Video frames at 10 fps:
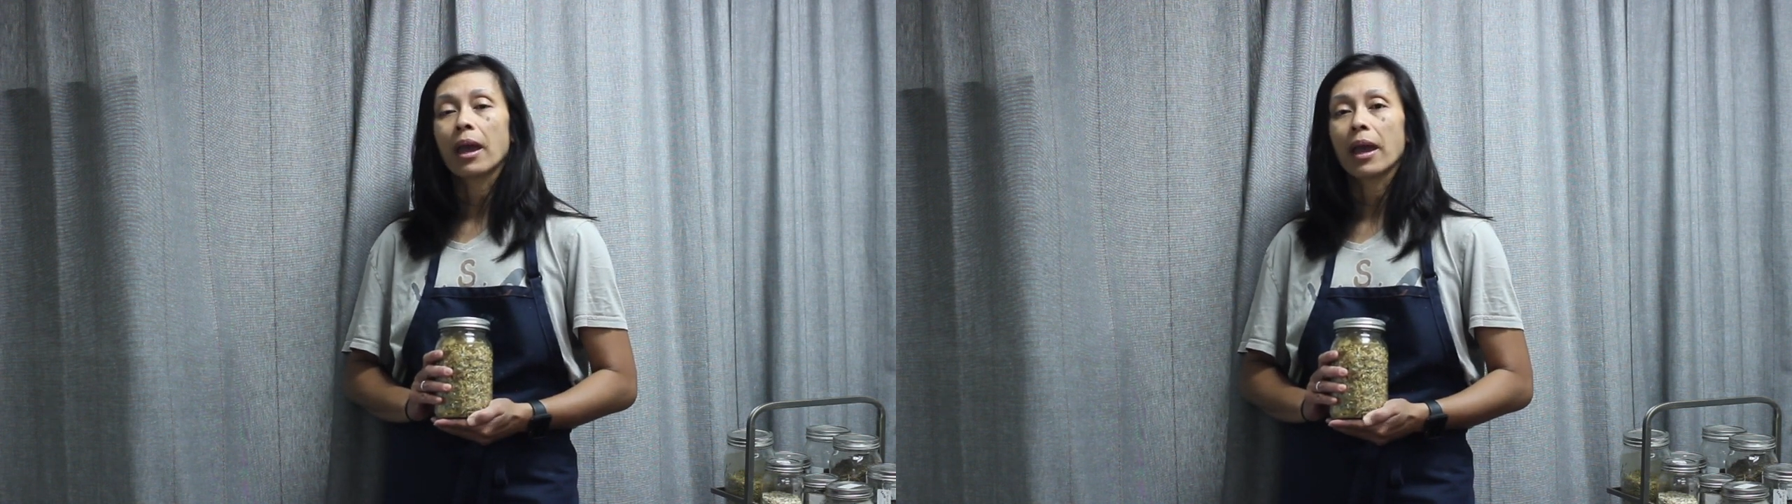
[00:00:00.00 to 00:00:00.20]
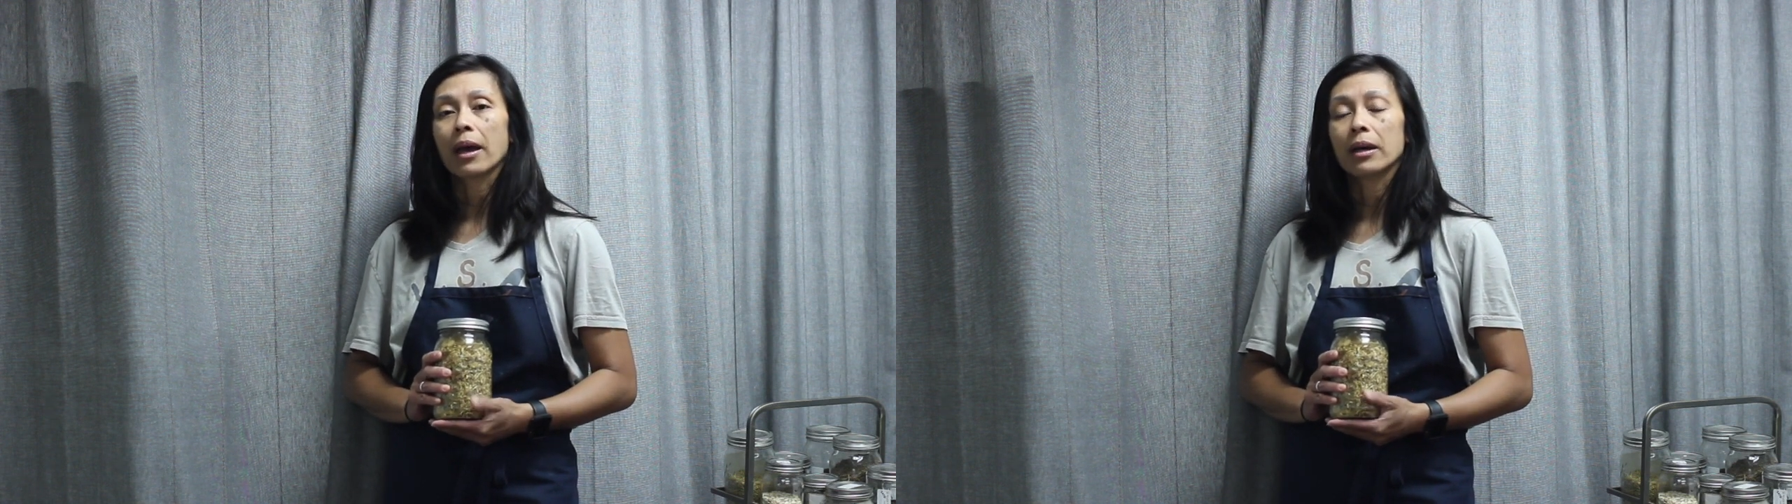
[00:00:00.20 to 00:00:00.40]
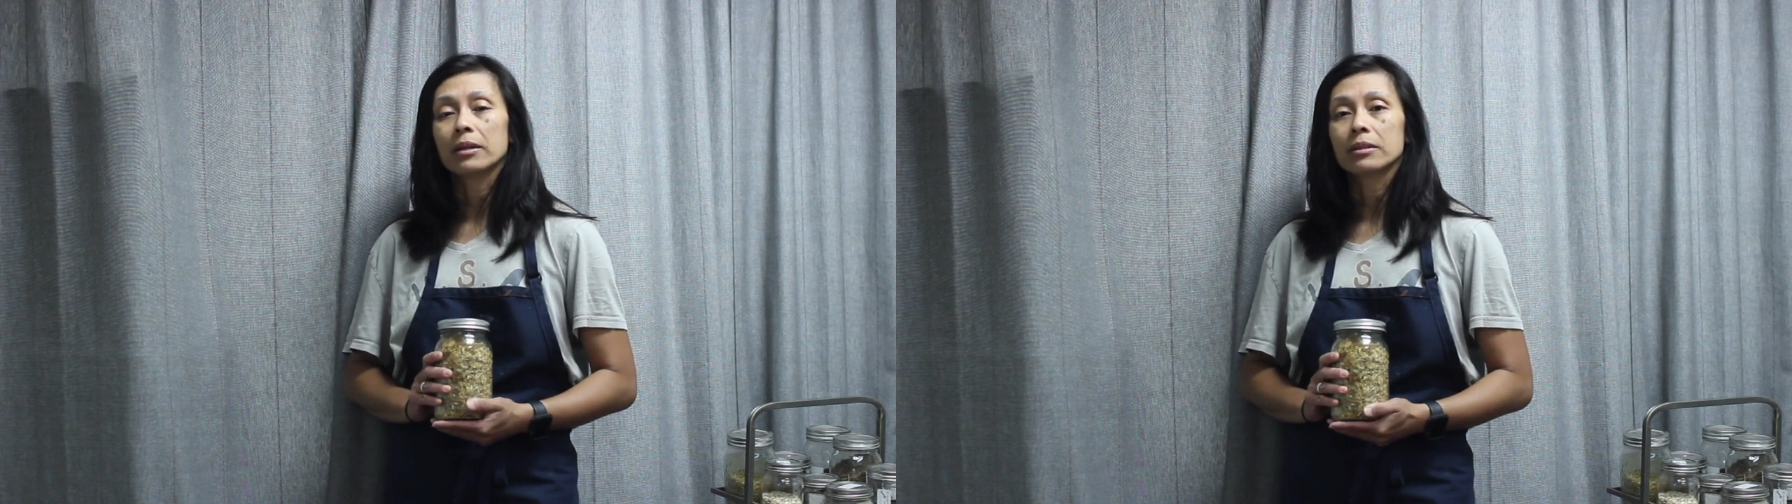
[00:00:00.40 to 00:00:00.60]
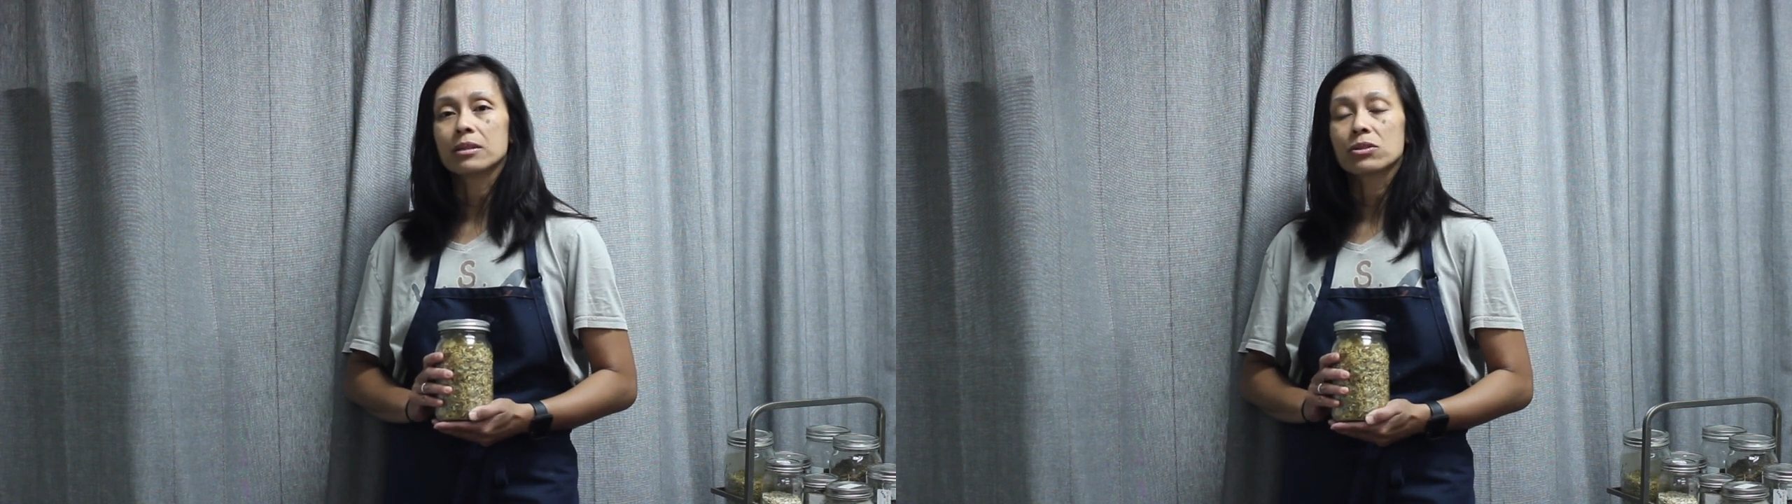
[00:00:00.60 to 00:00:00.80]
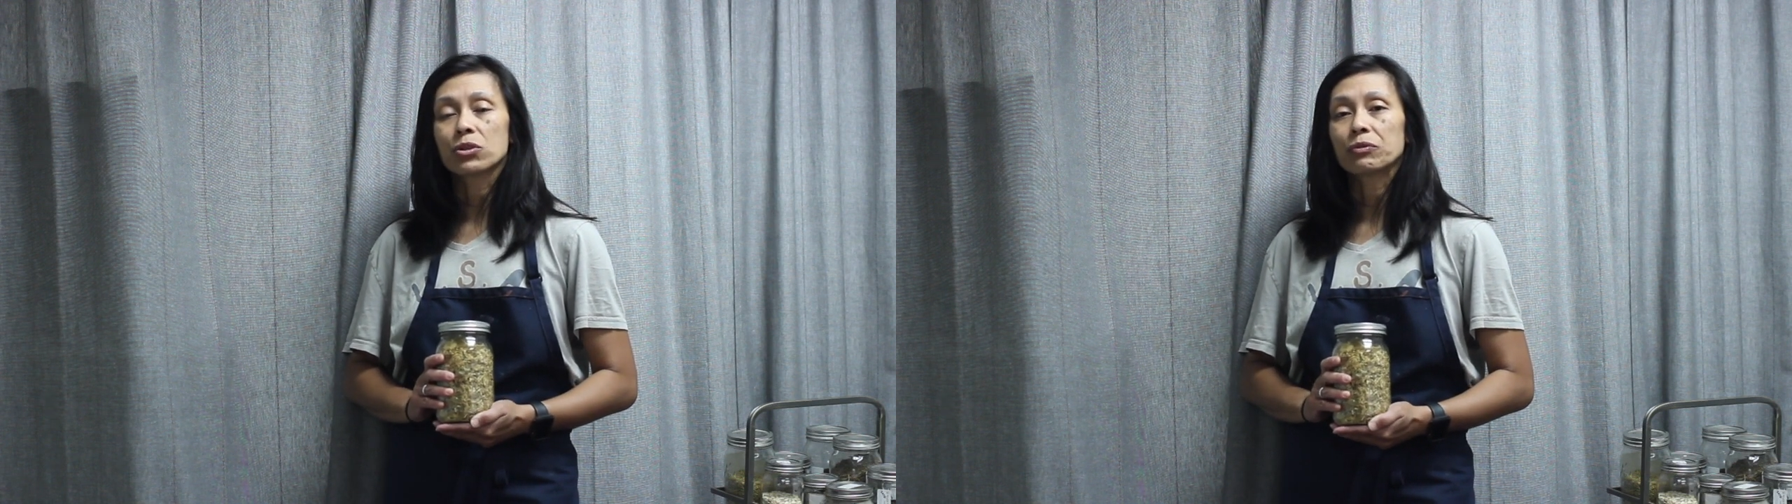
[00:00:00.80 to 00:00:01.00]
and
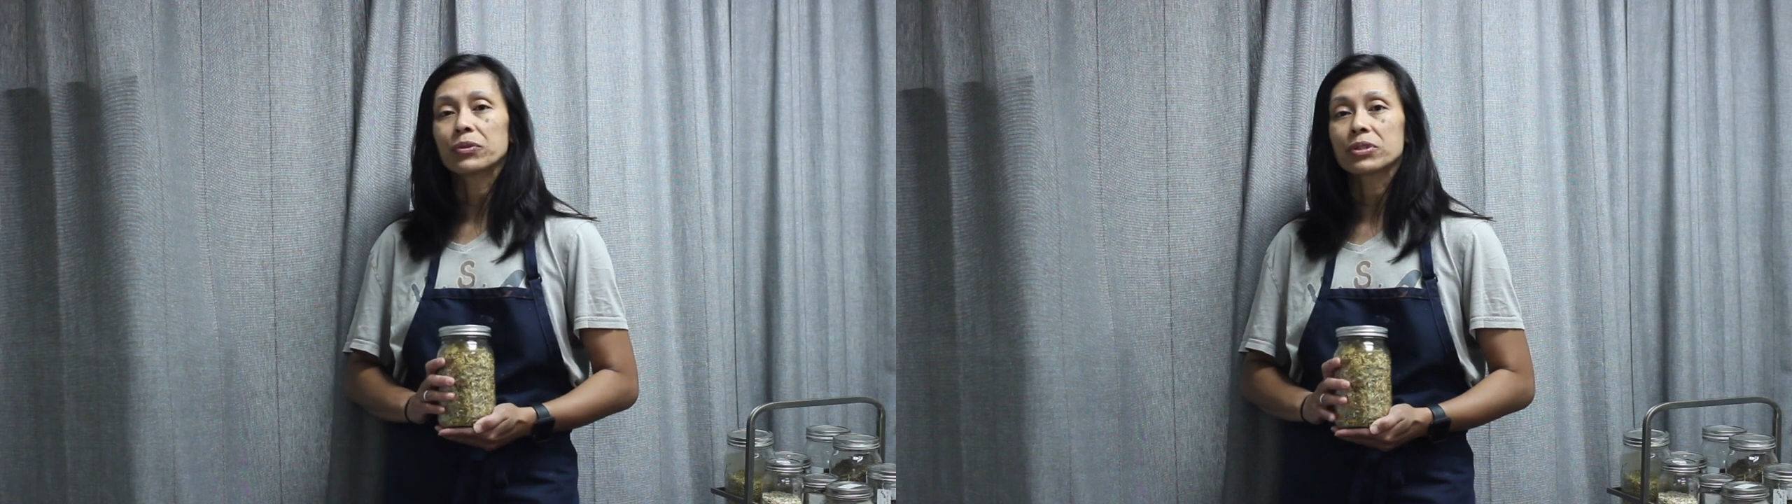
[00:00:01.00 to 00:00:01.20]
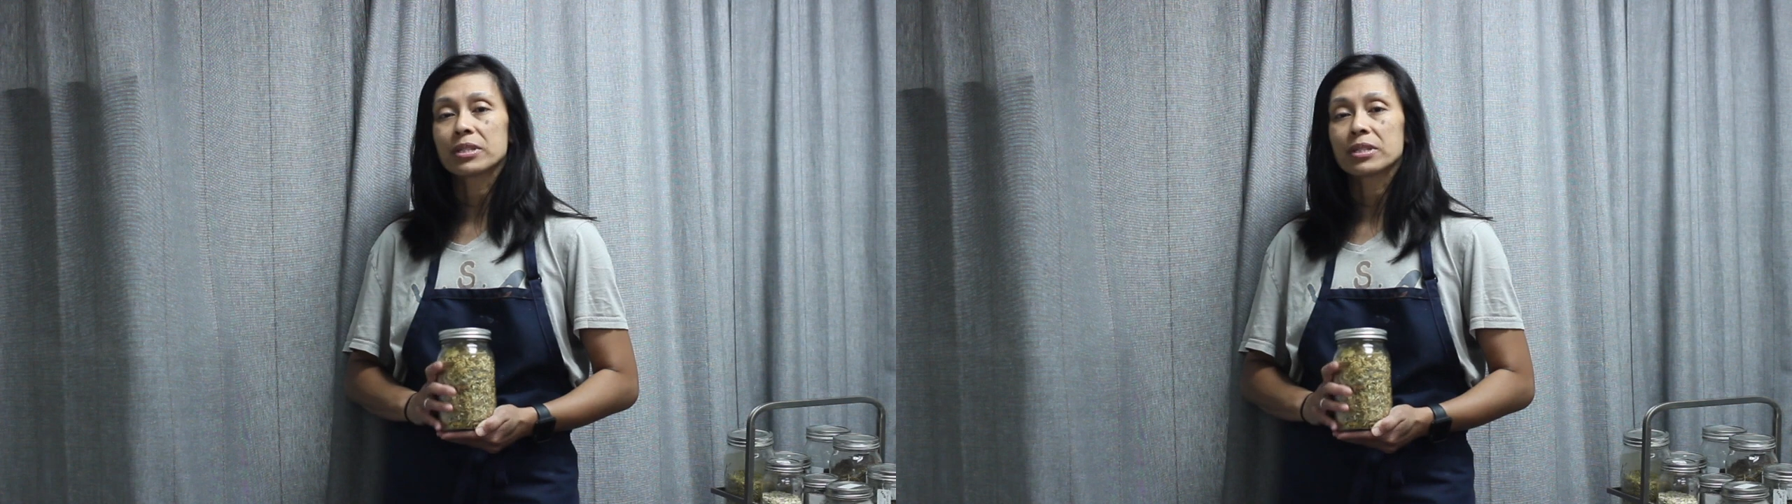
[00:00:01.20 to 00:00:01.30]
it's good for